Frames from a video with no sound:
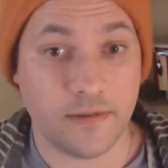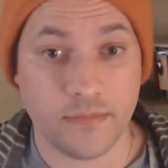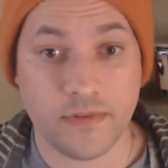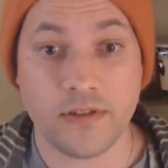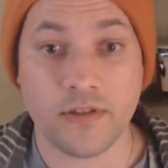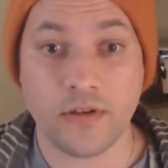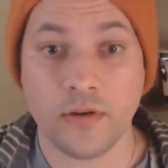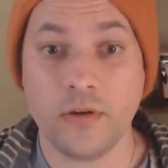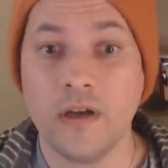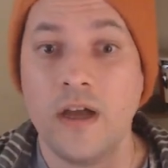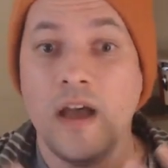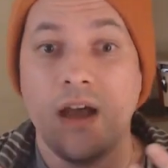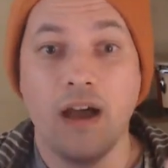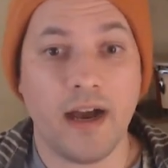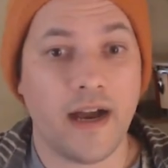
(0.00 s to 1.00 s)
So
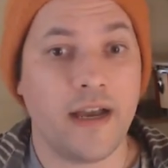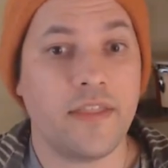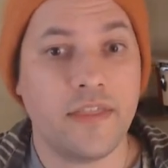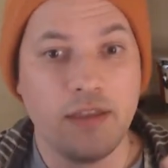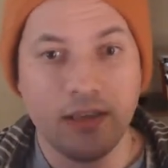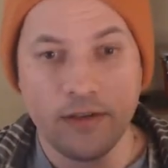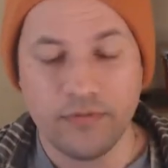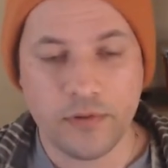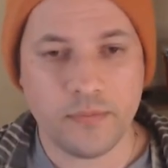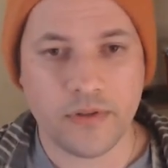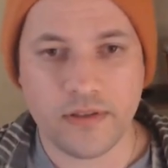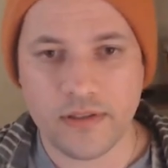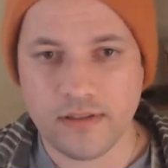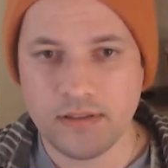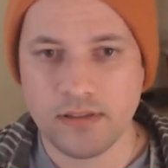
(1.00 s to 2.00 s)
I think if we put
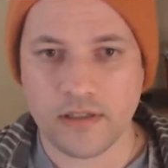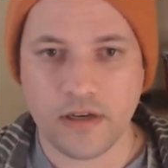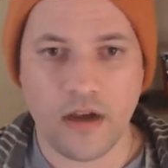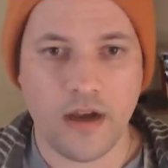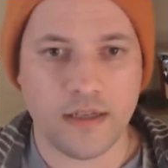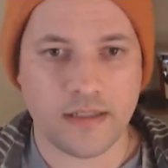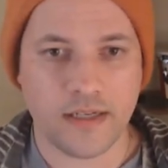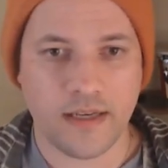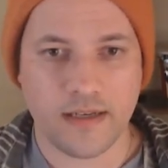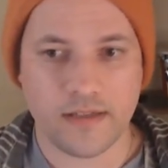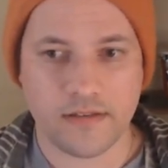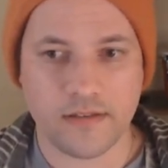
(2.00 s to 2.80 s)
this into context,